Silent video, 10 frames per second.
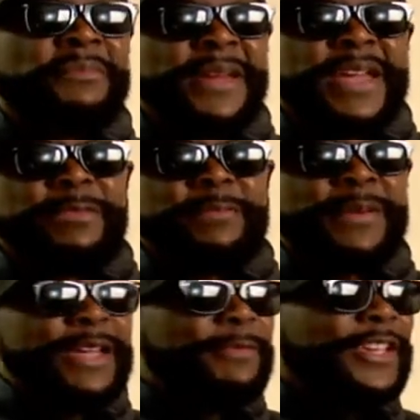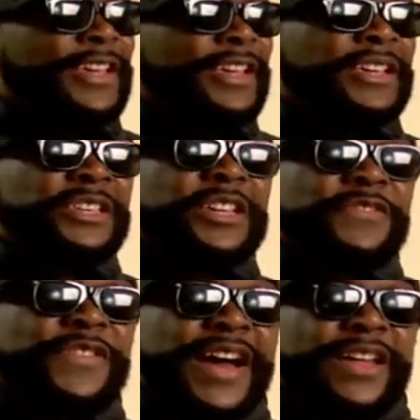Baby, baby, your
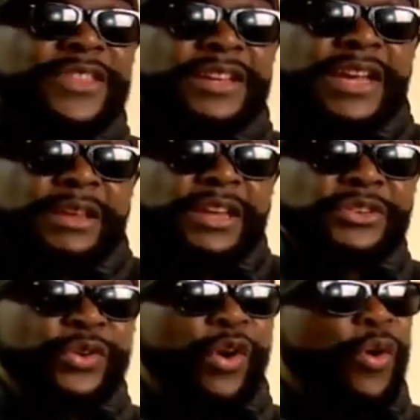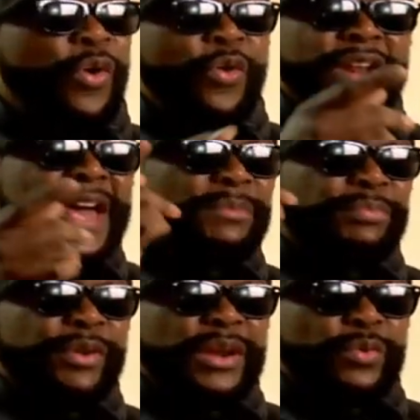father, and do a whole lot
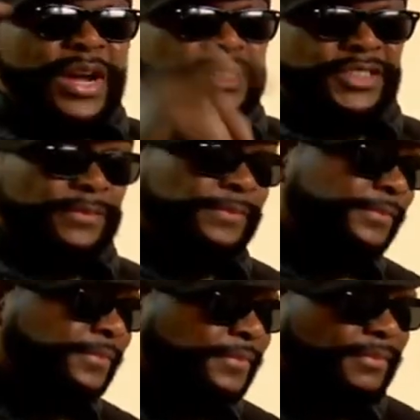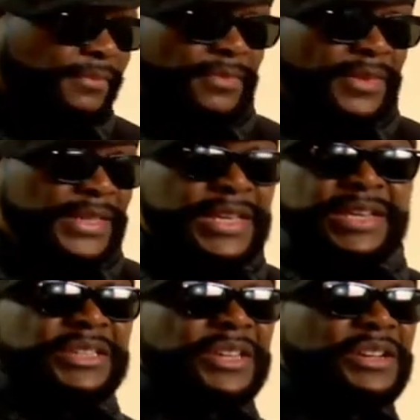of brainwashing.
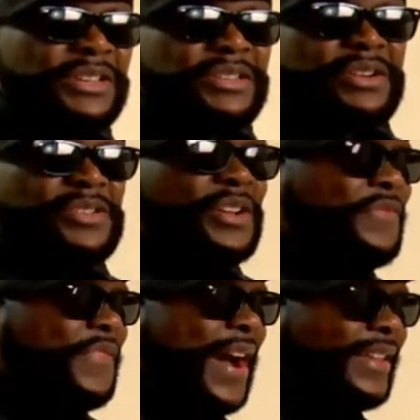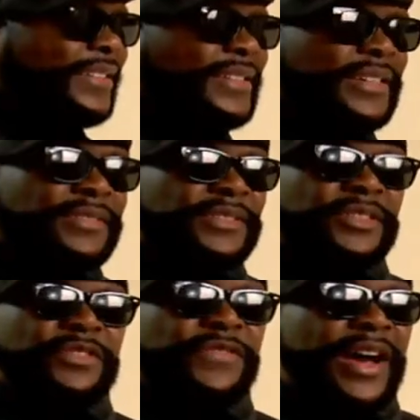Yo, your father this and
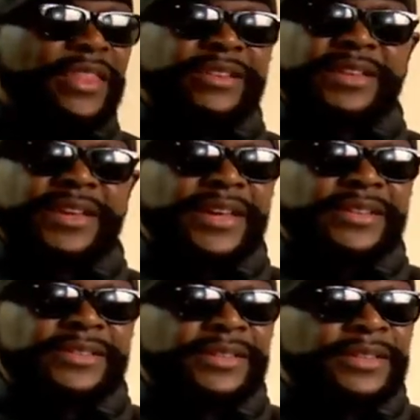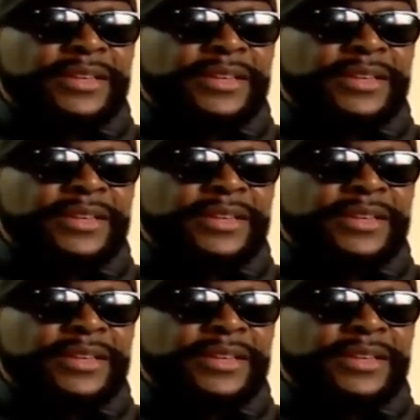your father that.